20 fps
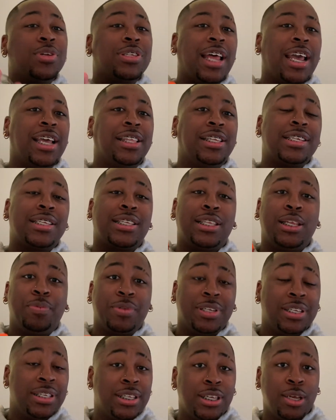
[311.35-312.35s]
like this
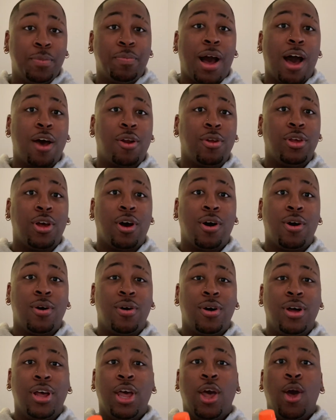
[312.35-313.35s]
Lipton tea bottle,
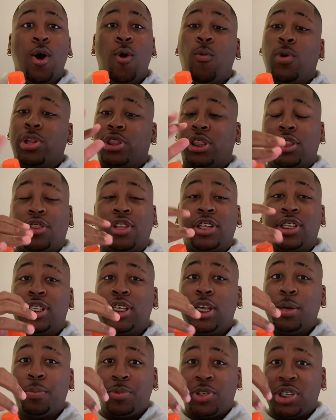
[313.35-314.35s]
y'all, with the
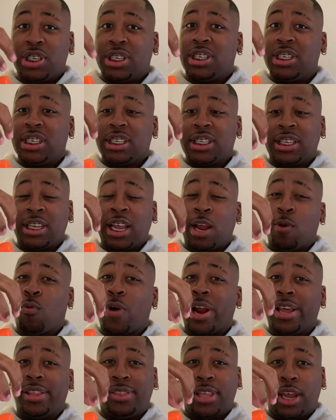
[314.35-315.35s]
tip just sitting like
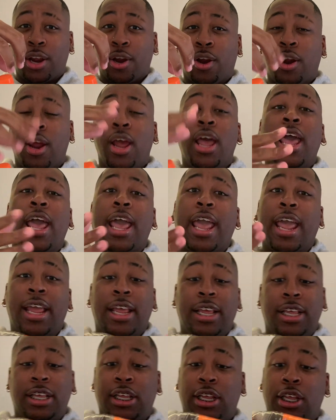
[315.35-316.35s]
right there. And
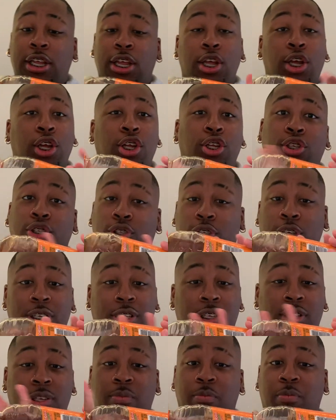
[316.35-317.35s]

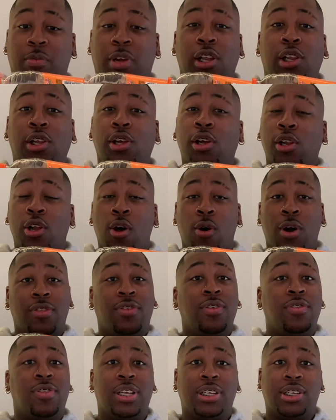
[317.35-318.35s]
just a little longer
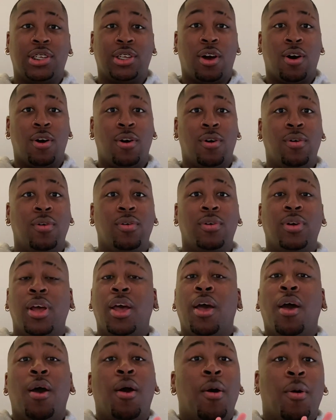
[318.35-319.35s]
than this, y'all.
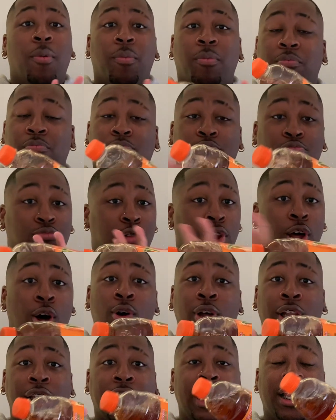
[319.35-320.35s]

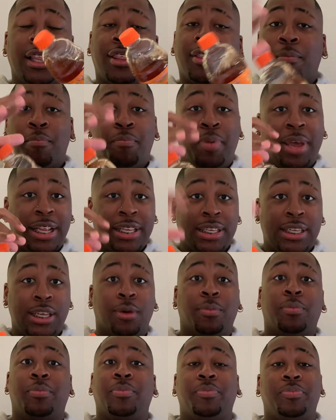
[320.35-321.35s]
Long length, big
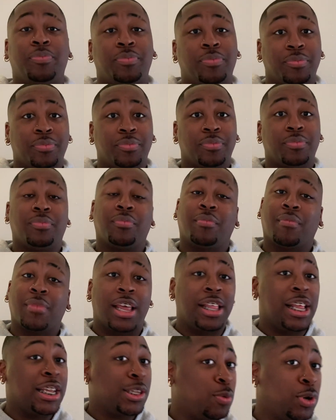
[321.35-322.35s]
tip.
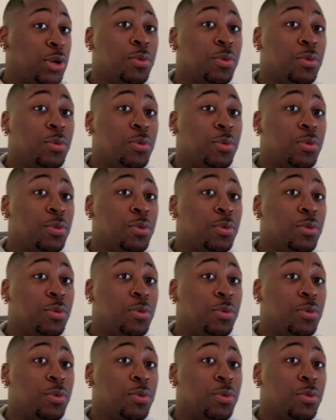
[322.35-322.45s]
That's what it